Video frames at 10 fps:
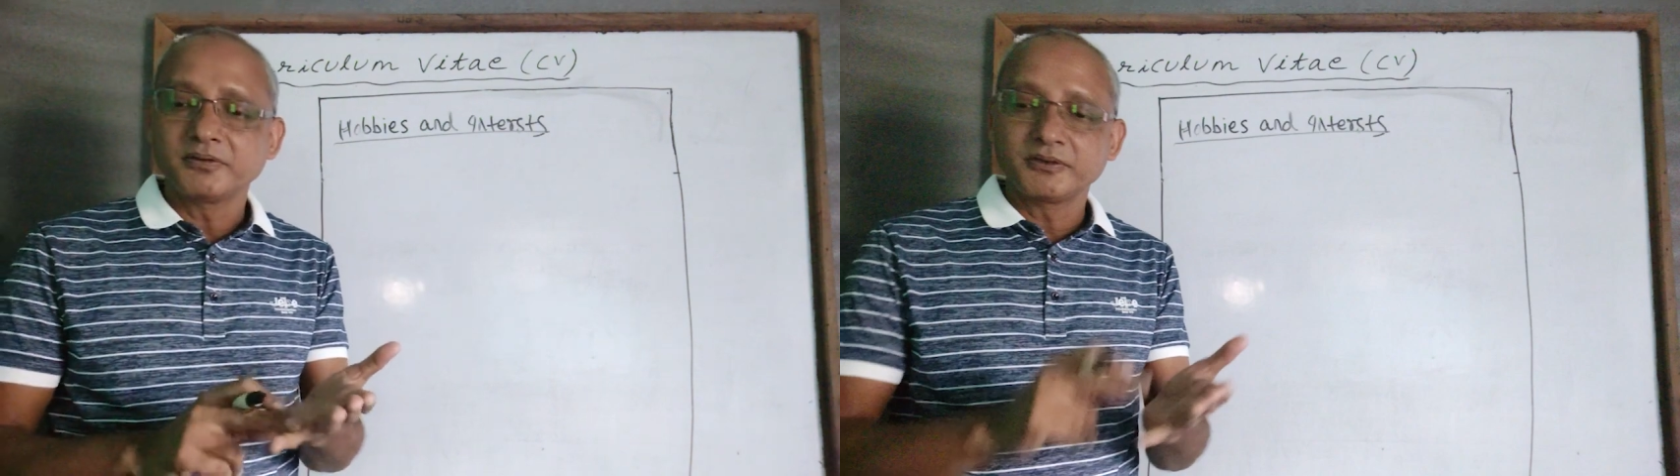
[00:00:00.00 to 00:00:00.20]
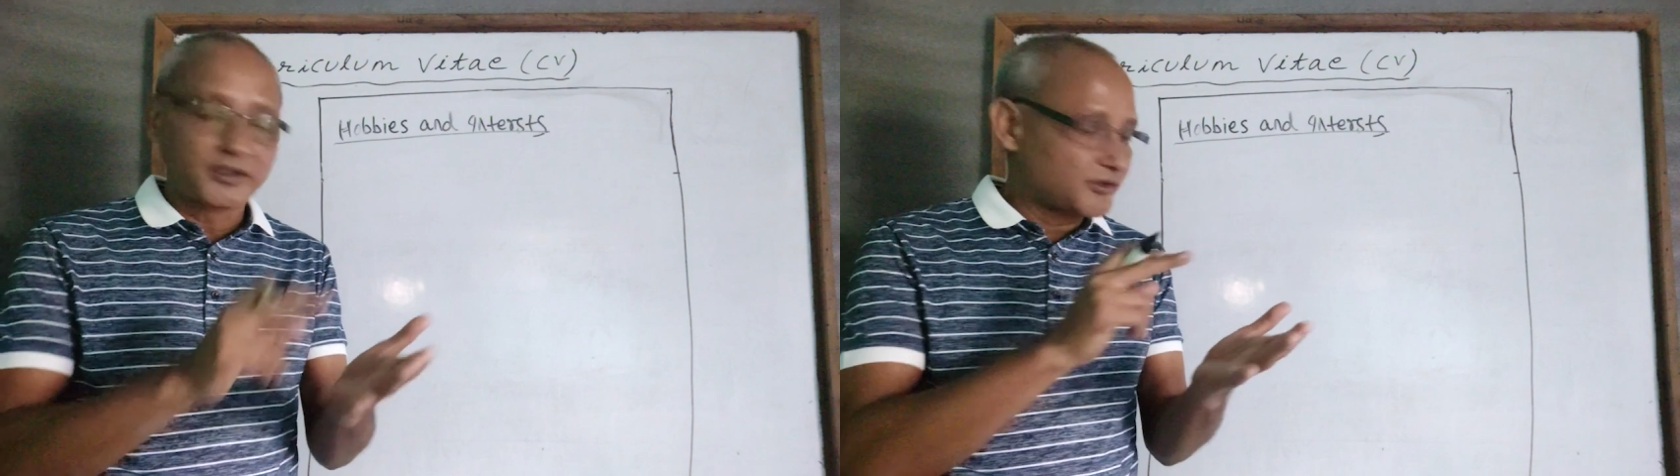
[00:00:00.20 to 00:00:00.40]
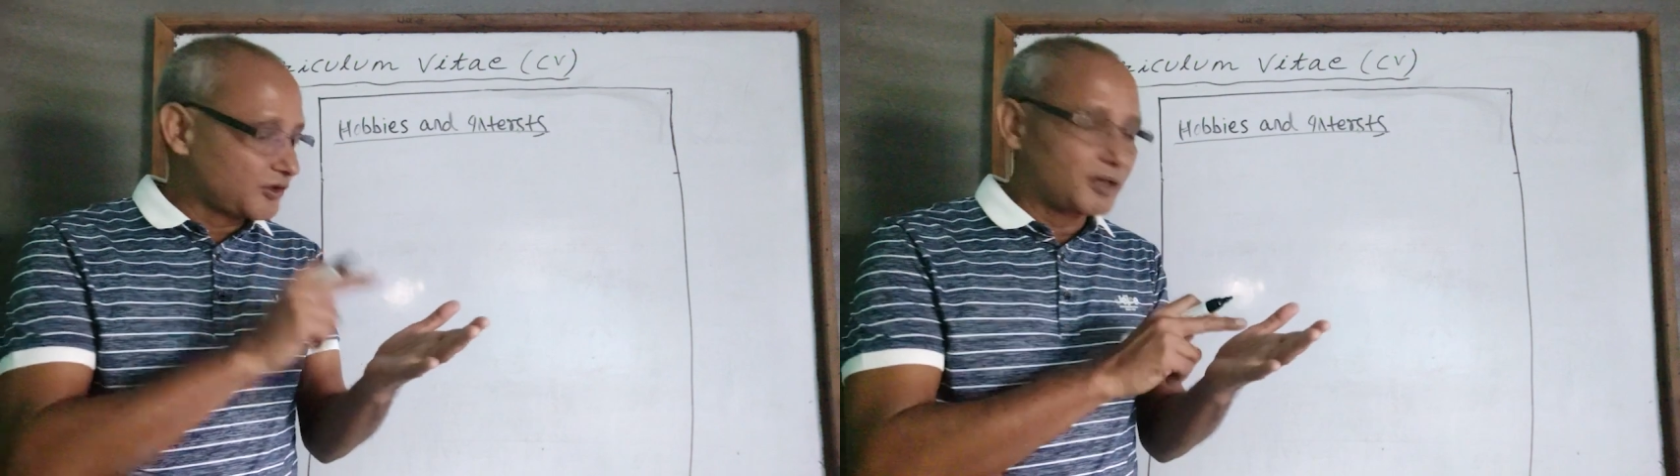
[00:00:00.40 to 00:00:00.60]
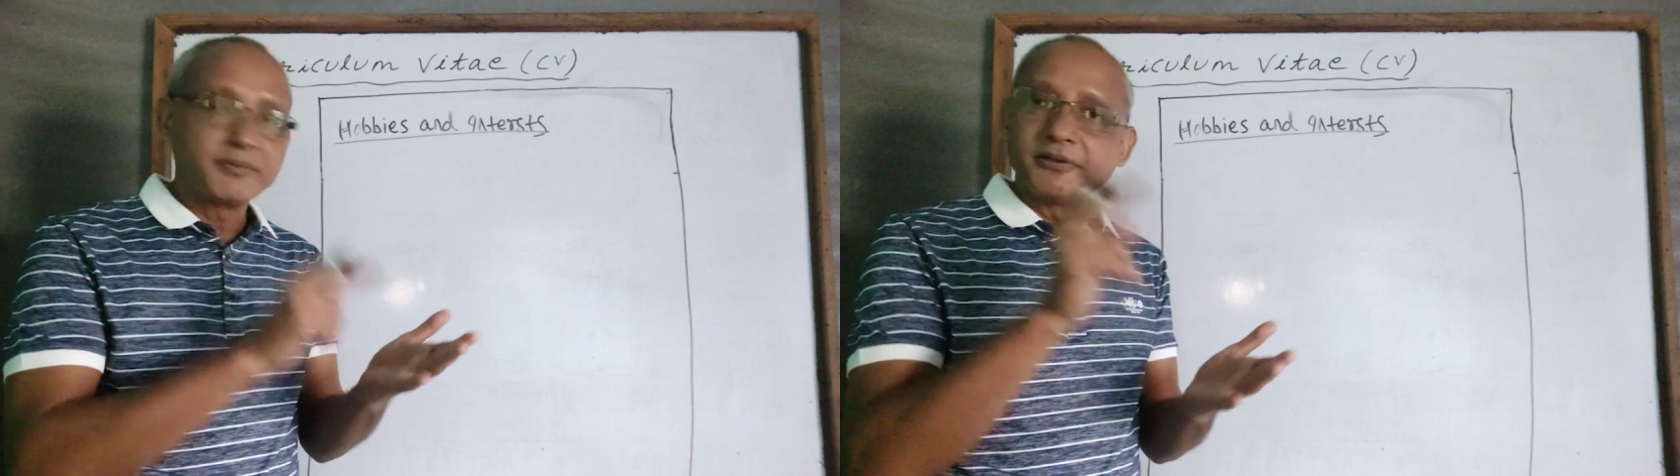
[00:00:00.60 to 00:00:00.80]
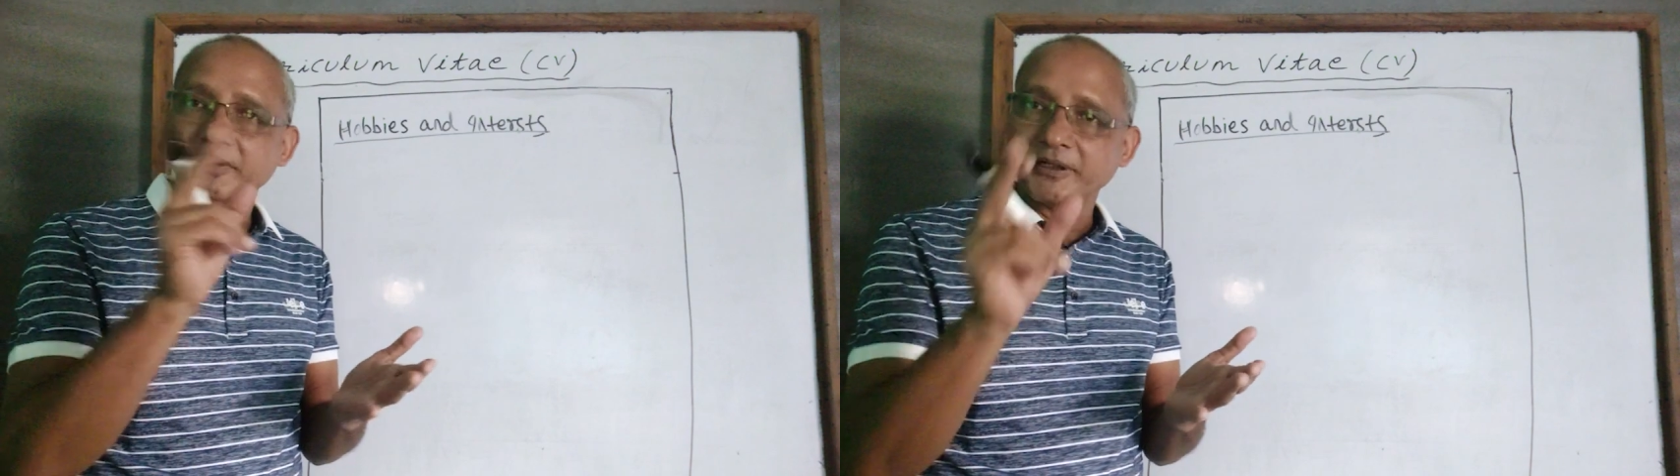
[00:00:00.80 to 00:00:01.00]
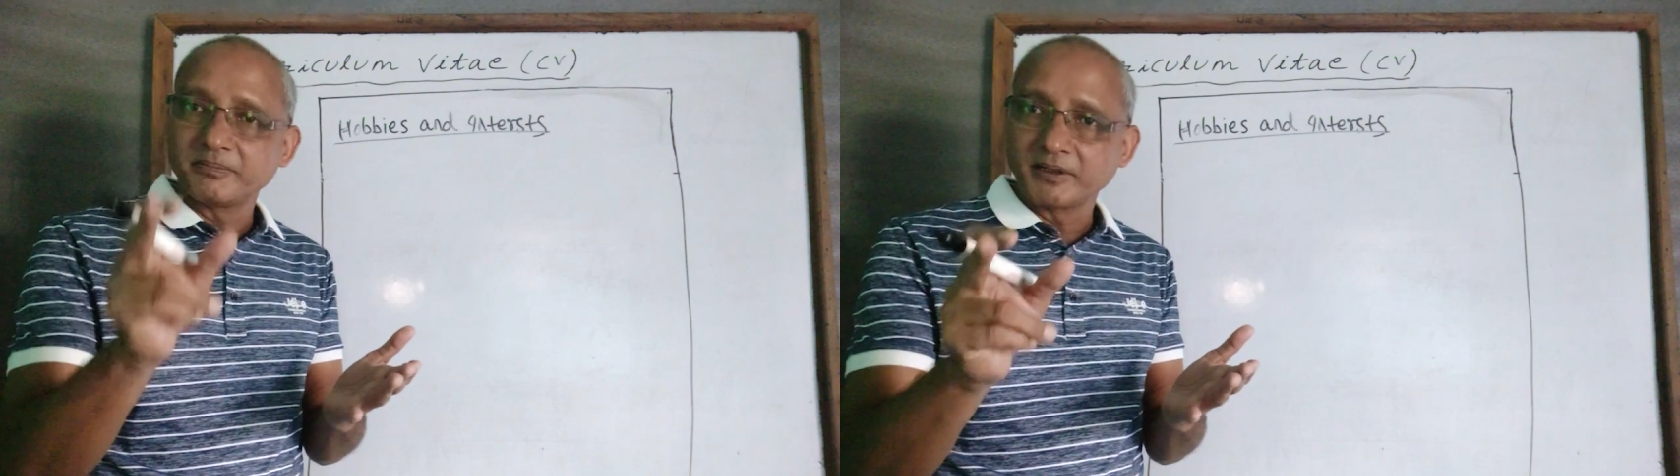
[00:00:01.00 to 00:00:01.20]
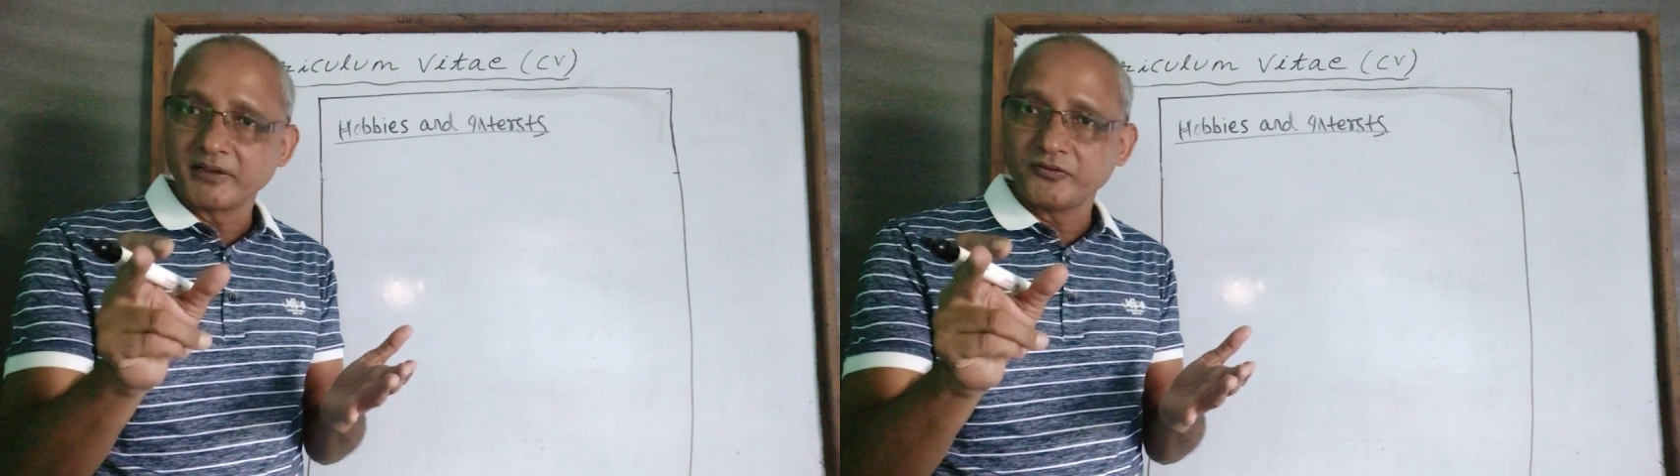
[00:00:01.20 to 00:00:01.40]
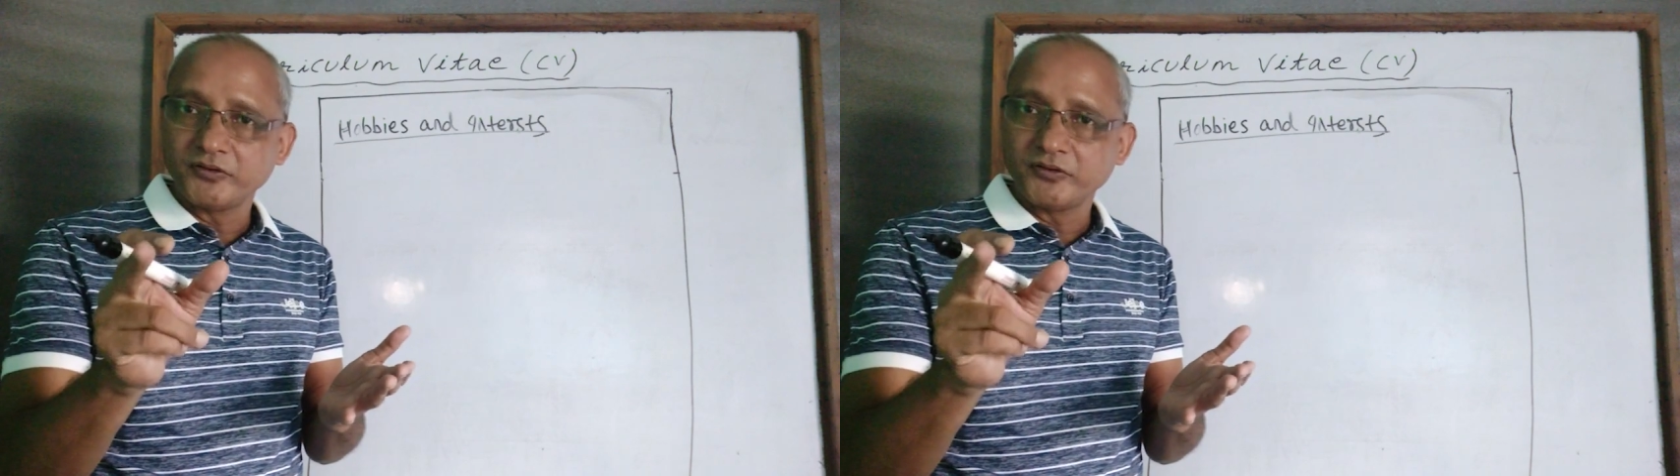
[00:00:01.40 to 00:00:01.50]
to the job you are applying